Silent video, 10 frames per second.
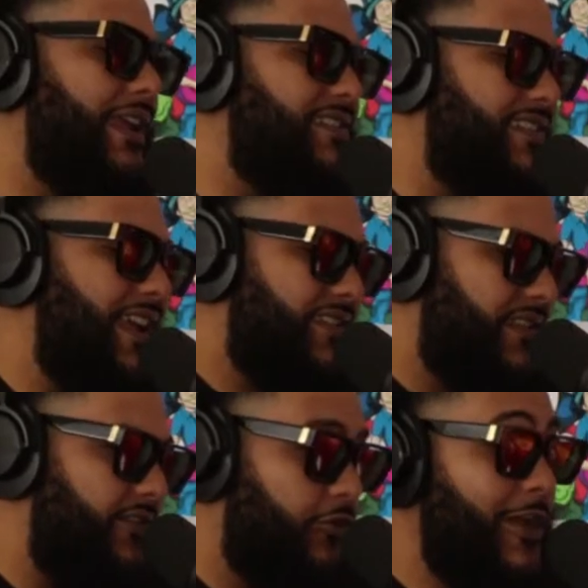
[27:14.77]
is next
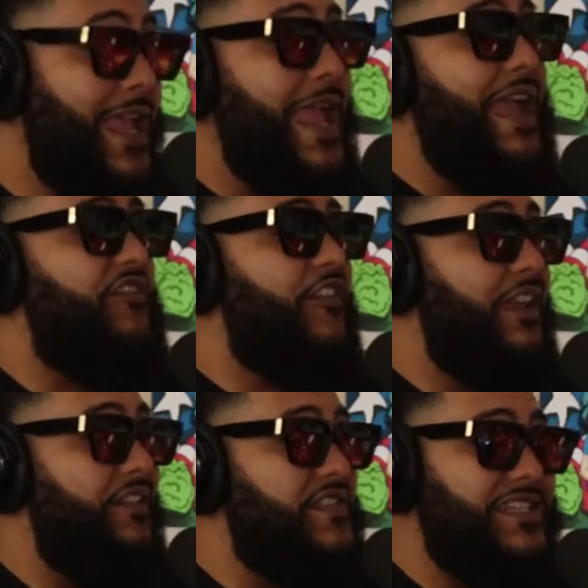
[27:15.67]
level. Yeah.
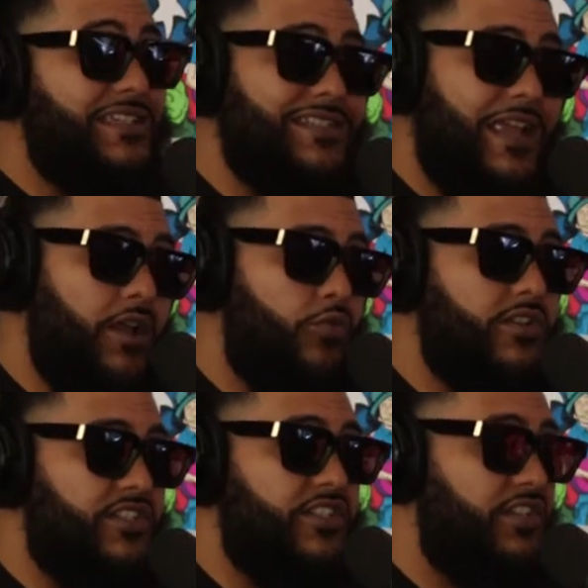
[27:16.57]
If if six nine
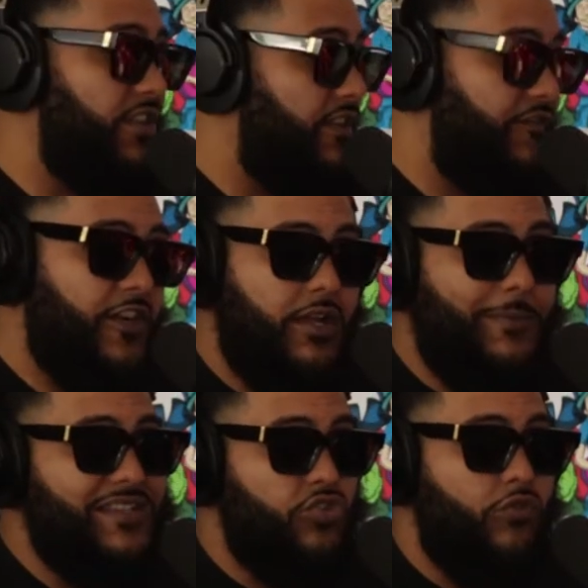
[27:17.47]
would have shut the That's fuck true.
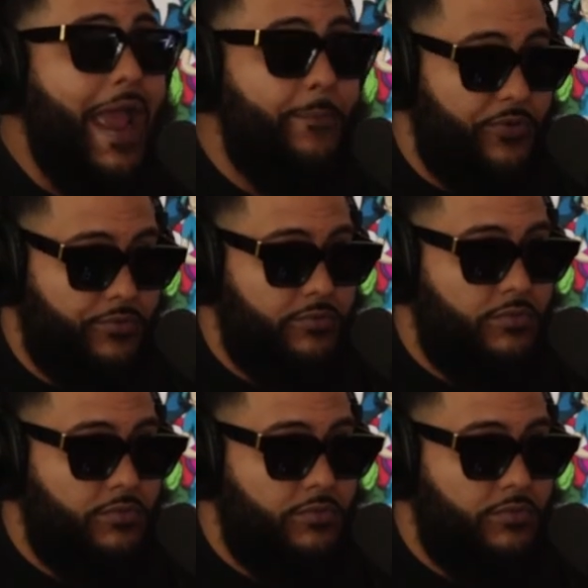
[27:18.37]
up as a rapper,